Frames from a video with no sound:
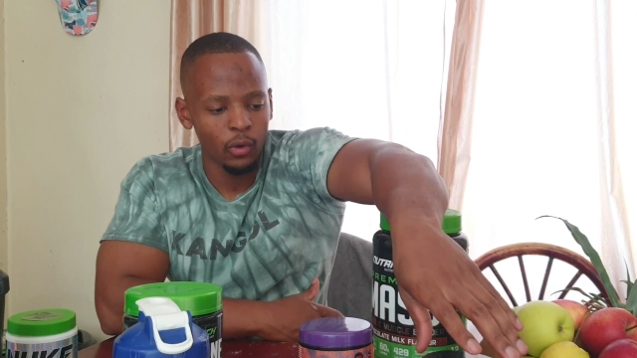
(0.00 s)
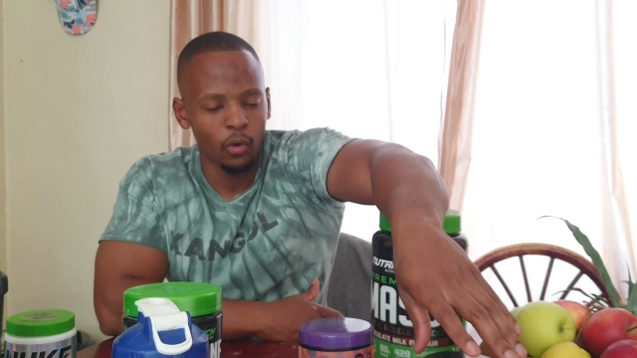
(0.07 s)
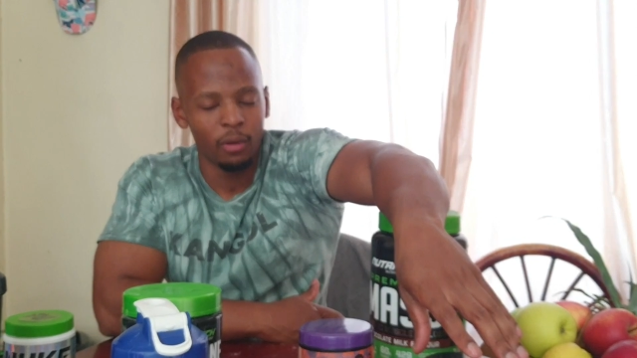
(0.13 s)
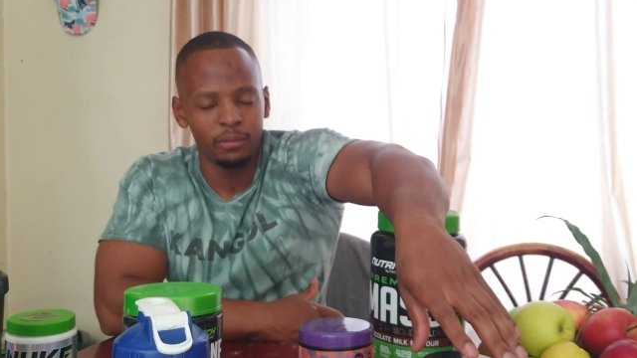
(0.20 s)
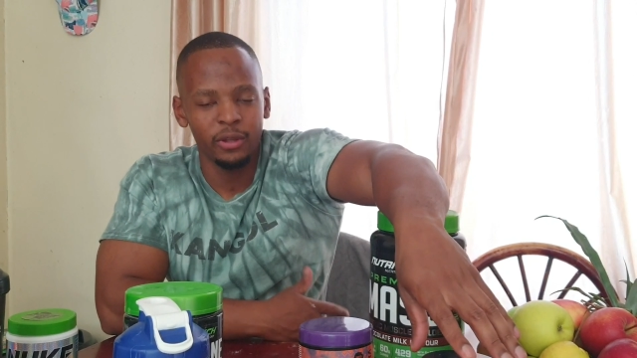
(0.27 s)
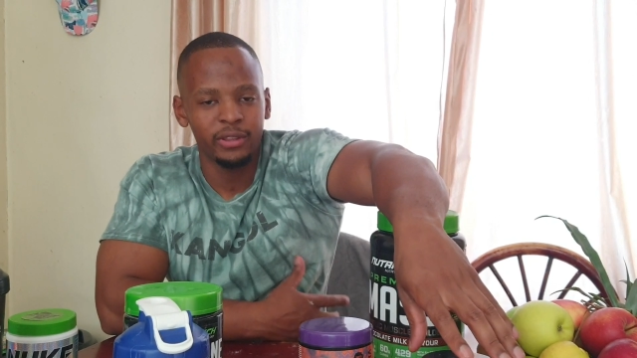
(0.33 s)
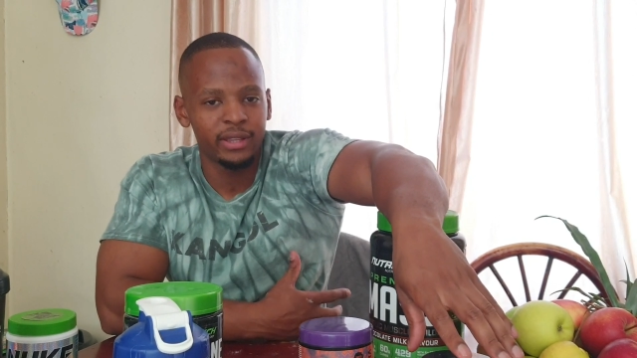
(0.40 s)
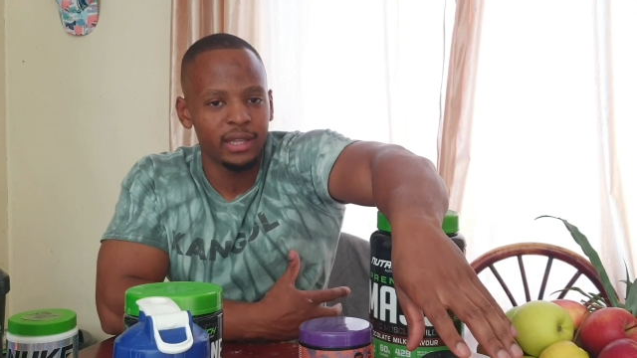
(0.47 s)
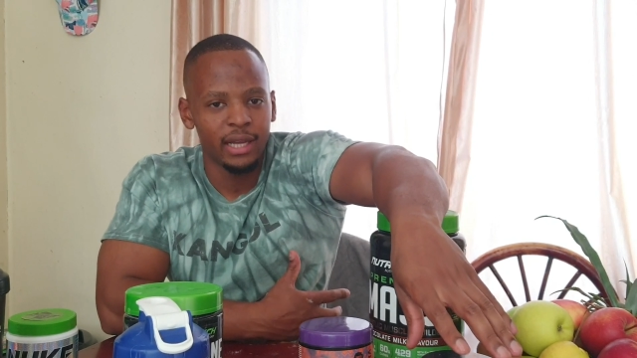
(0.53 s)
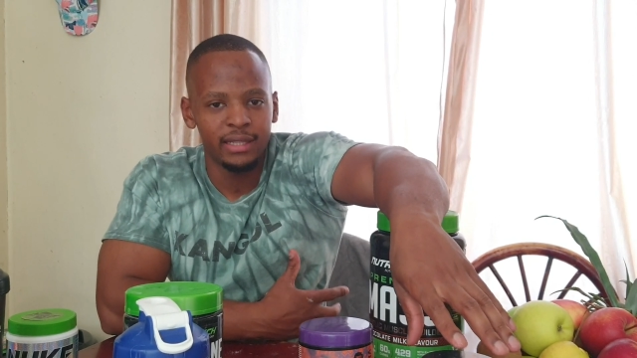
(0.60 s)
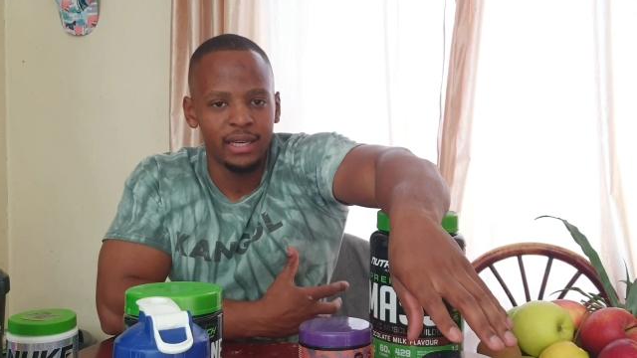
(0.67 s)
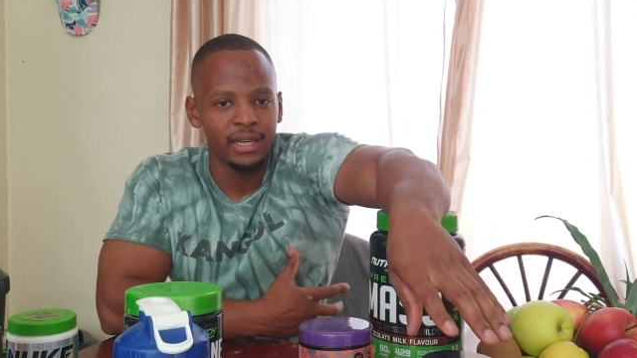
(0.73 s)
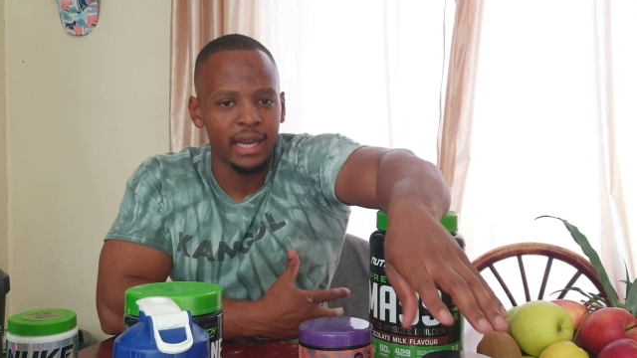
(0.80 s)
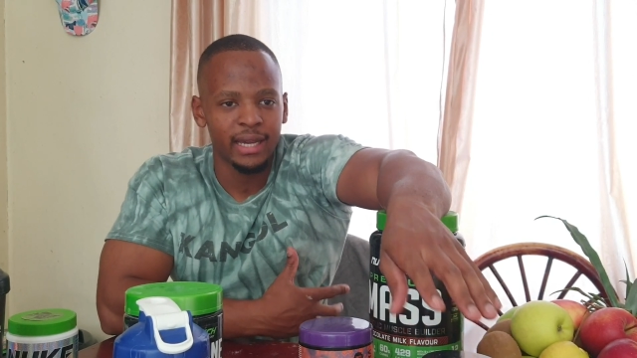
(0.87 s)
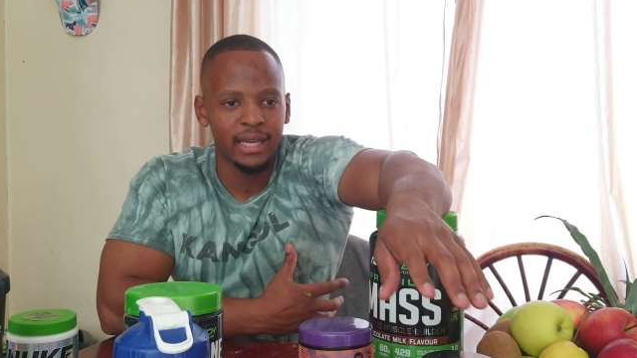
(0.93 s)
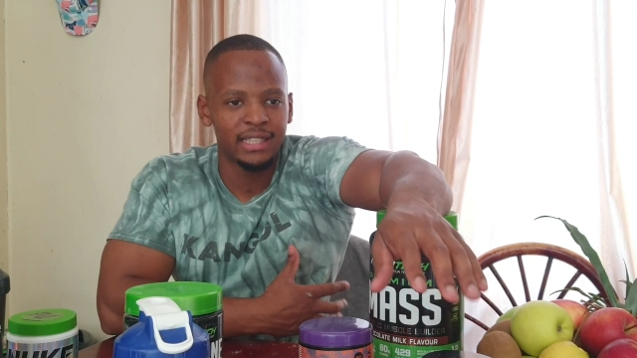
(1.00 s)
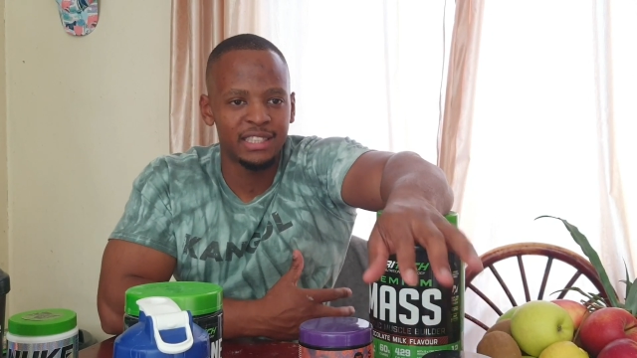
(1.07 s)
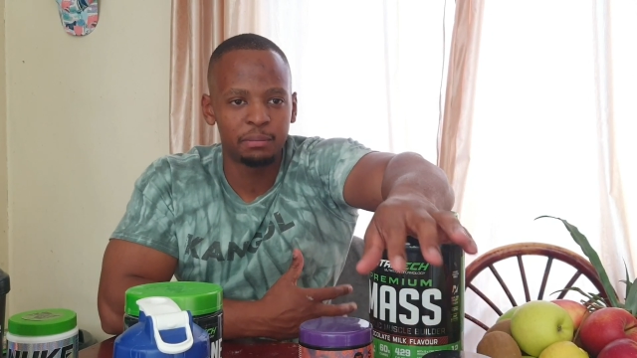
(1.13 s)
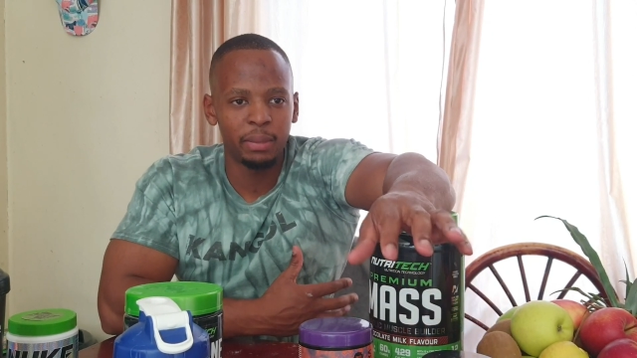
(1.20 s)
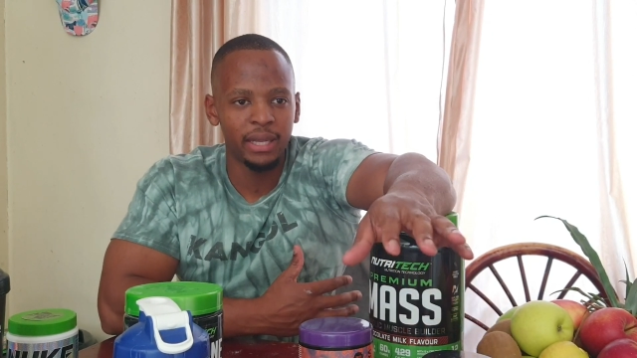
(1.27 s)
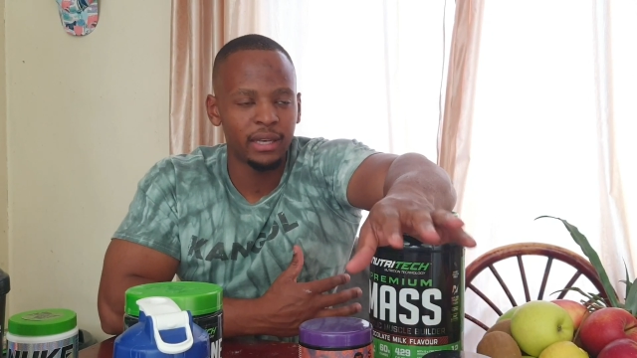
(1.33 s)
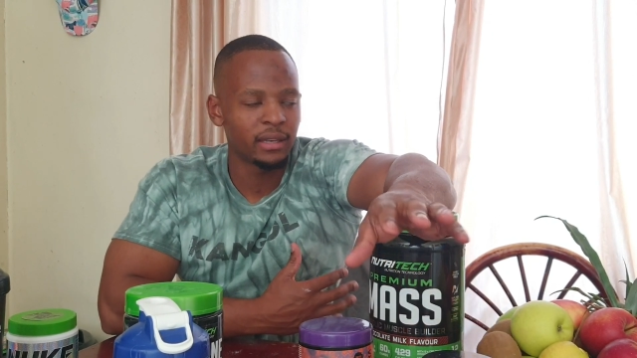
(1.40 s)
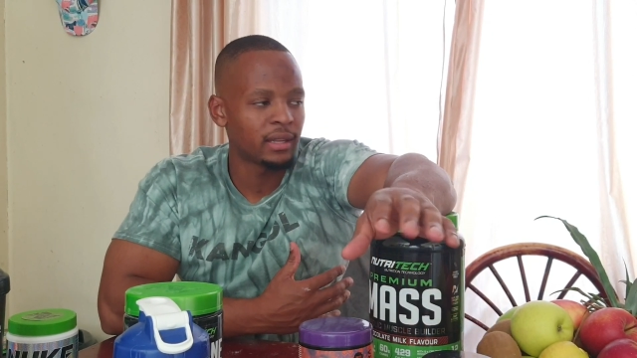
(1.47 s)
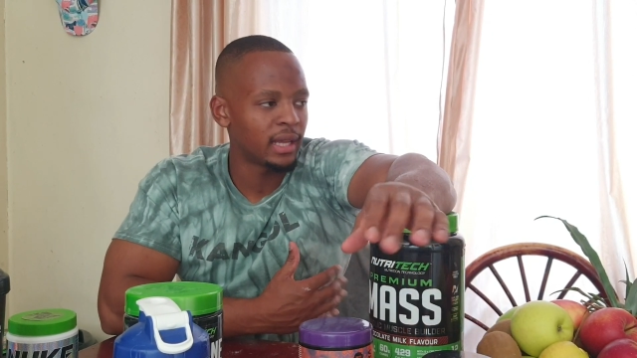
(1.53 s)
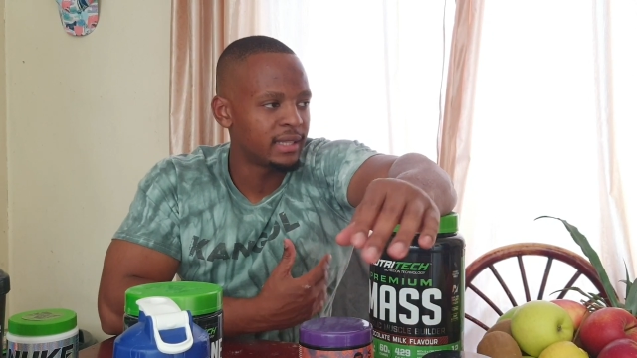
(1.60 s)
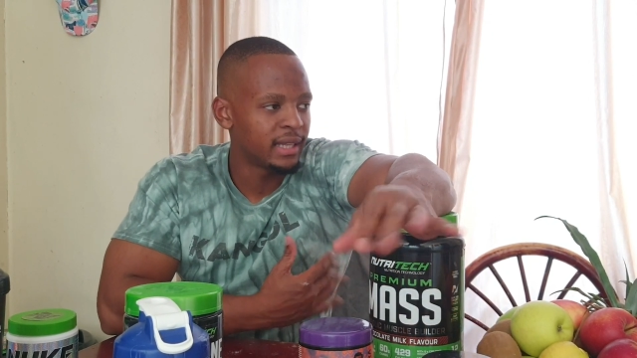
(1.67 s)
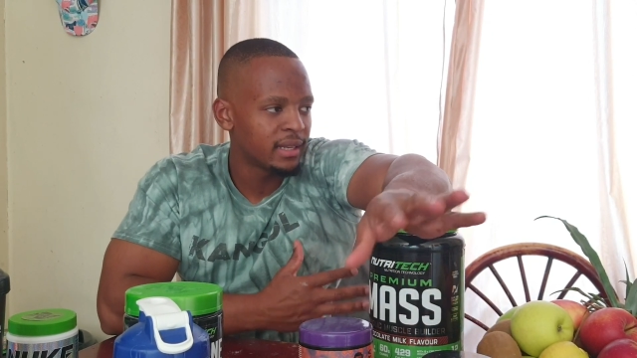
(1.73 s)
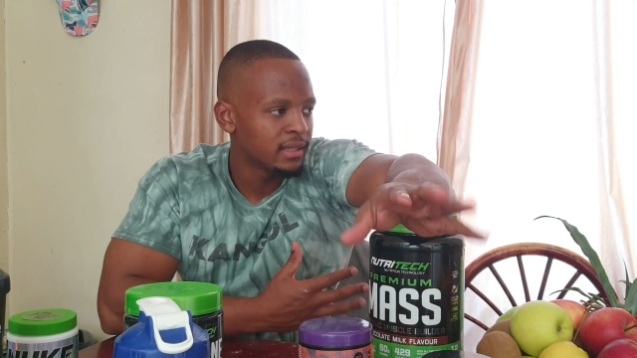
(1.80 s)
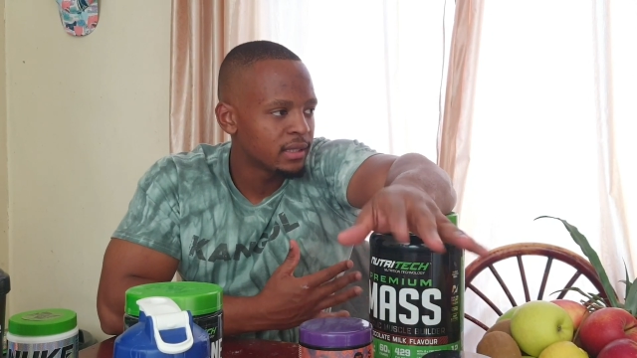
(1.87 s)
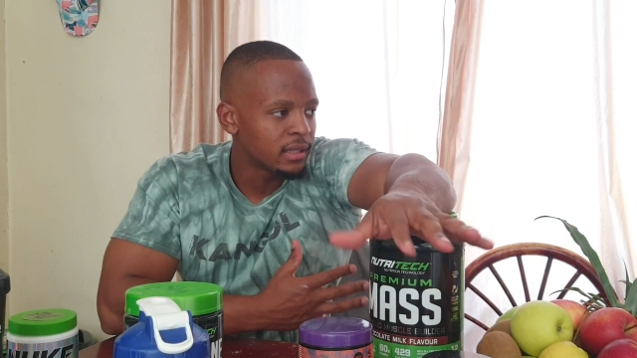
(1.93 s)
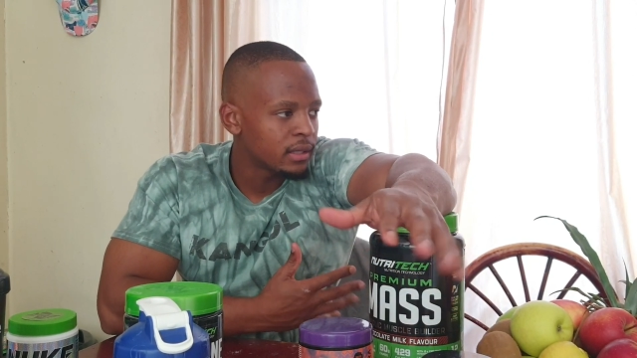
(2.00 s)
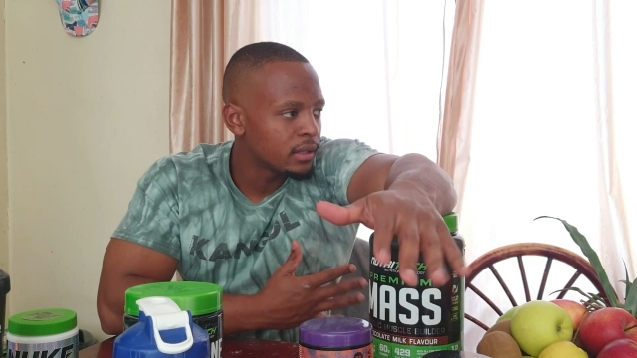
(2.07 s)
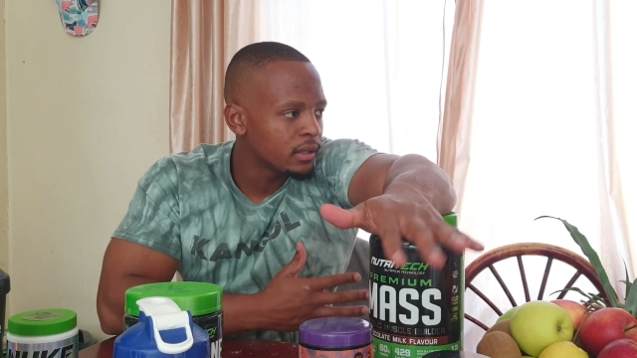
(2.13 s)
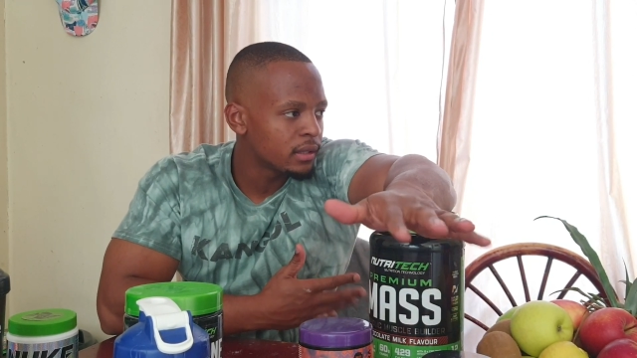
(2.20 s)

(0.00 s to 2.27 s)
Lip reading: I didn't